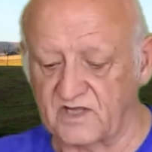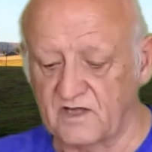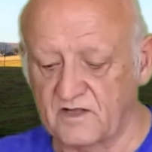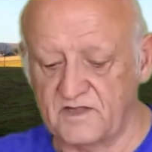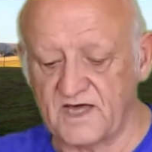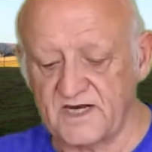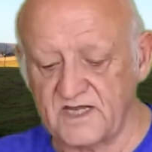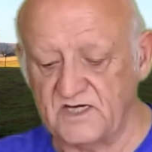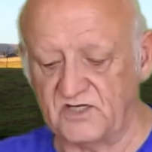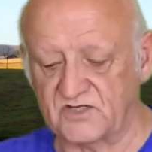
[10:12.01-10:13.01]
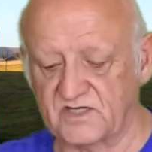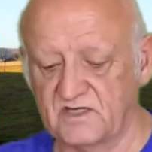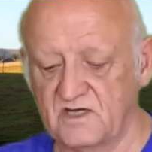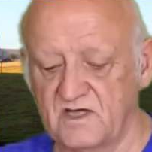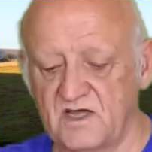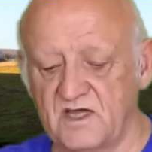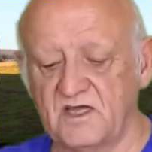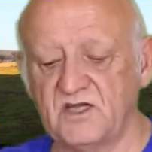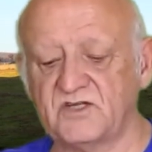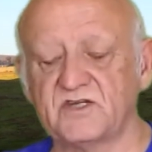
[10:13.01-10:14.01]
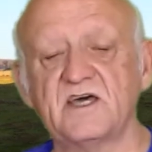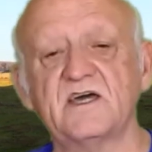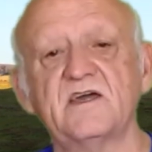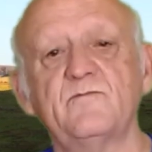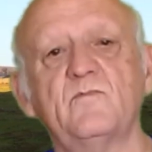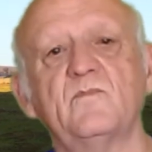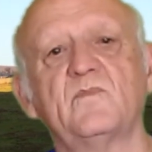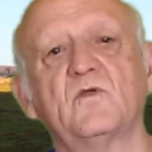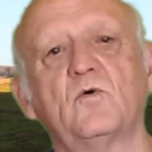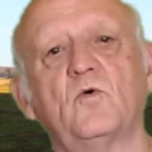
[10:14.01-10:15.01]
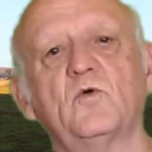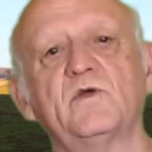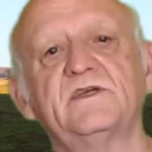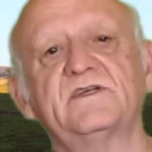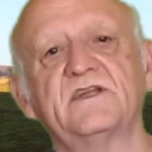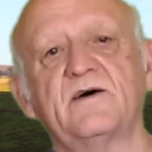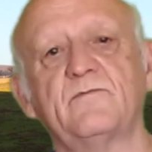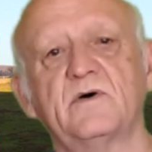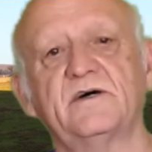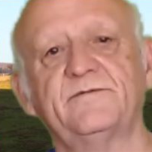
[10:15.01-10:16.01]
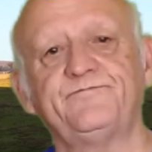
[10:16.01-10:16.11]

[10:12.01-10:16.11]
That is, his name or his number.